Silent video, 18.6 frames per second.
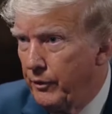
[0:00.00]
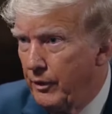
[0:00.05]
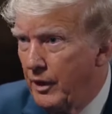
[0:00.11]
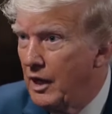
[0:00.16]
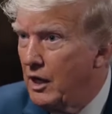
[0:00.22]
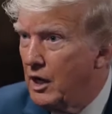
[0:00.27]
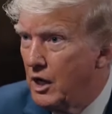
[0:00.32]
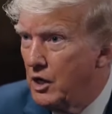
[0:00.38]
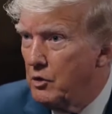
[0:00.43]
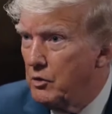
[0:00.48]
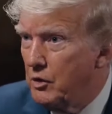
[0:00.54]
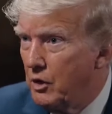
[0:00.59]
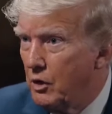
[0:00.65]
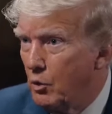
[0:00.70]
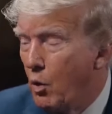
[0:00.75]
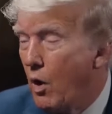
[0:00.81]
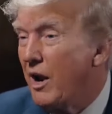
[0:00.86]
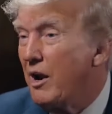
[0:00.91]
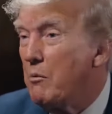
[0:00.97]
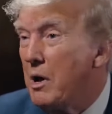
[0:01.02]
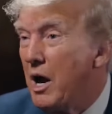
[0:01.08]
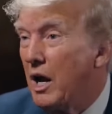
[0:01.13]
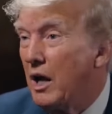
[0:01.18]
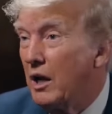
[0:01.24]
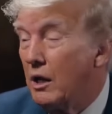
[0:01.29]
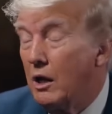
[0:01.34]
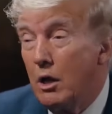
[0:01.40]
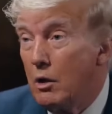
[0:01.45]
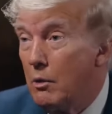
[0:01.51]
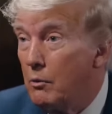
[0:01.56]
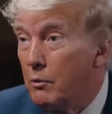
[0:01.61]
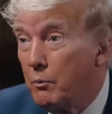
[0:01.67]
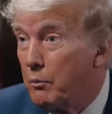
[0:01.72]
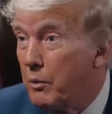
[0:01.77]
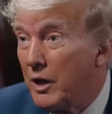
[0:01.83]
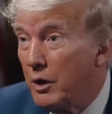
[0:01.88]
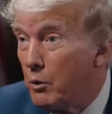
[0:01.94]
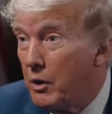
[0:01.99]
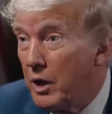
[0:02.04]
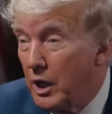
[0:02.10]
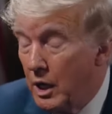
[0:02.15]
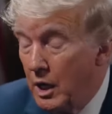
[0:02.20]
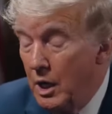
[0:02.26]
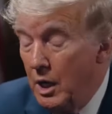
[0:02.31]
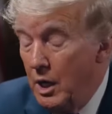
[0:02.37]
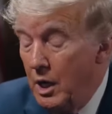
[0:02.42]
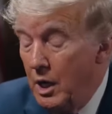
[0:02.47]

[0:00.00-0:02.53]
their country, Guatemala. By the way,